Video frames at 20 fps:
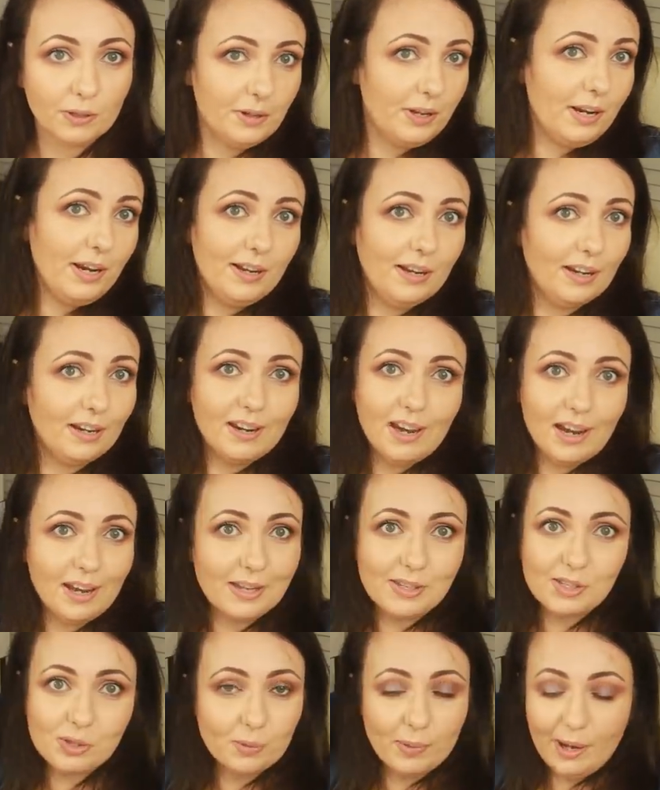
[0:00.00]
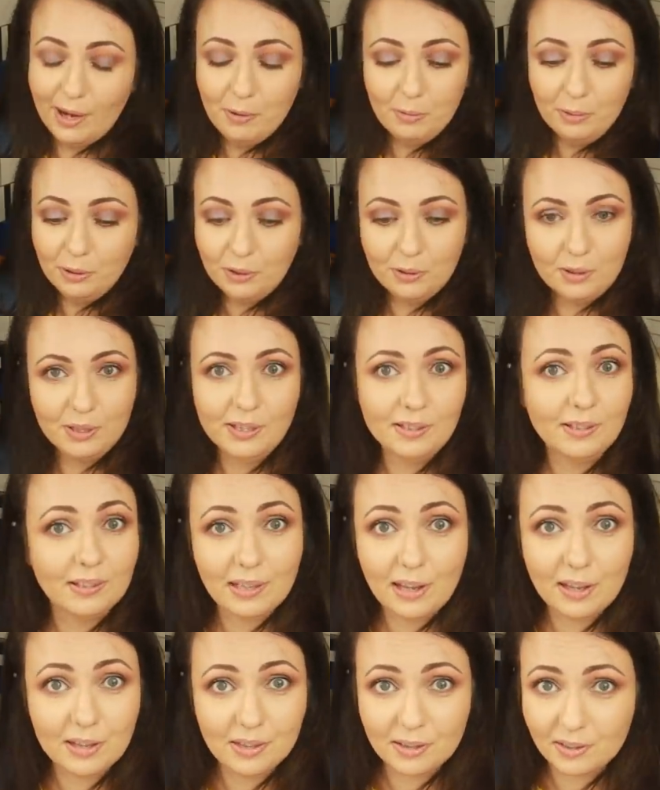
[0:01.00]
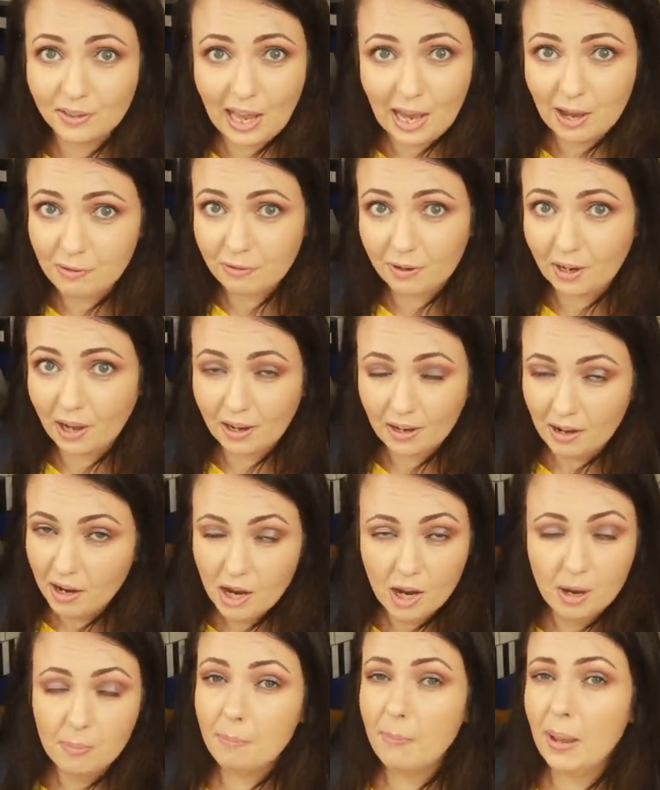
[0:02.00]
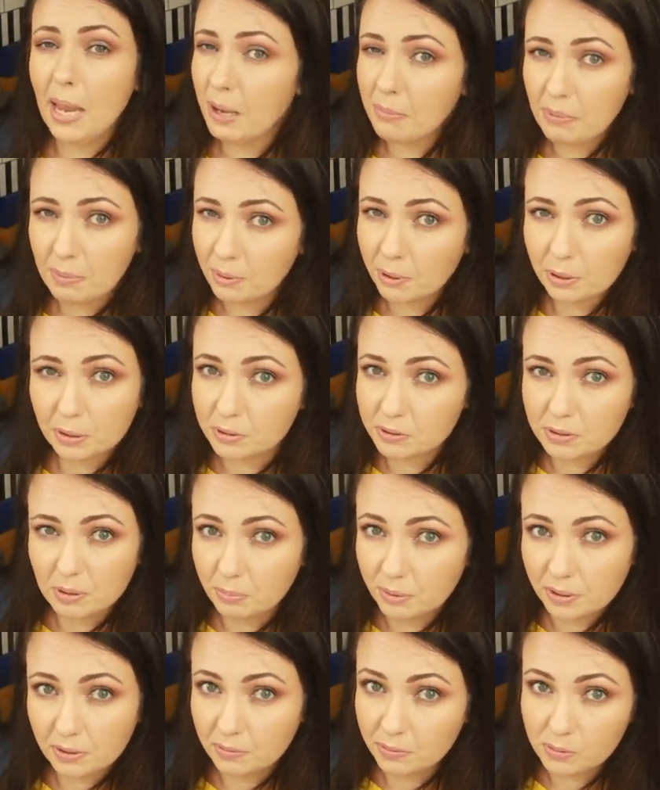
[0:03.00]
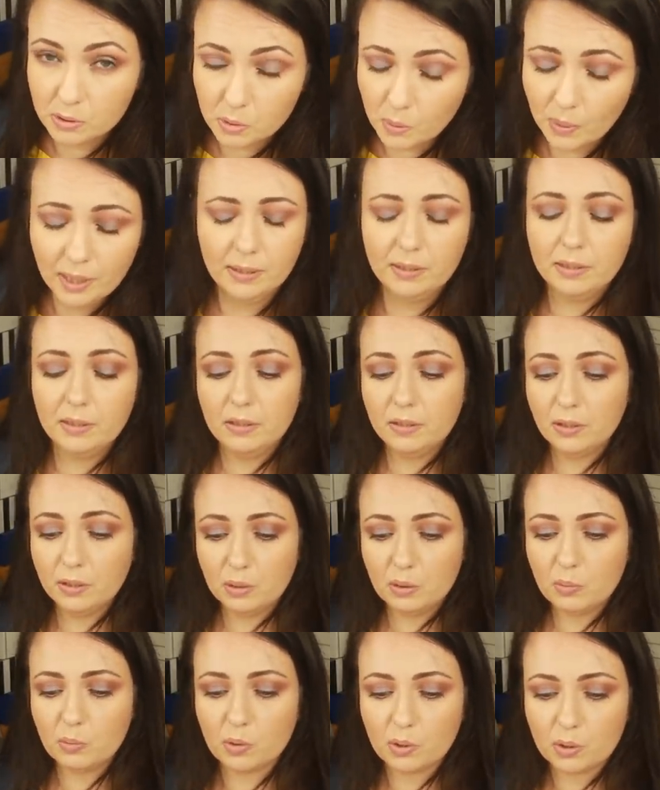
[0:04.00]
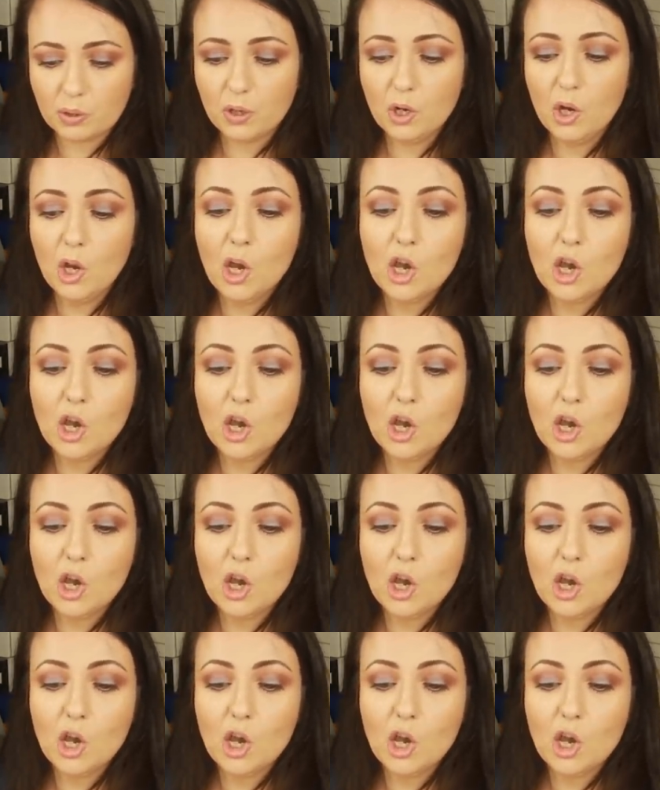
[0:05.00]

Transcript: Really, guys, why would you need another life hack? Maybe because the previous one didn't work.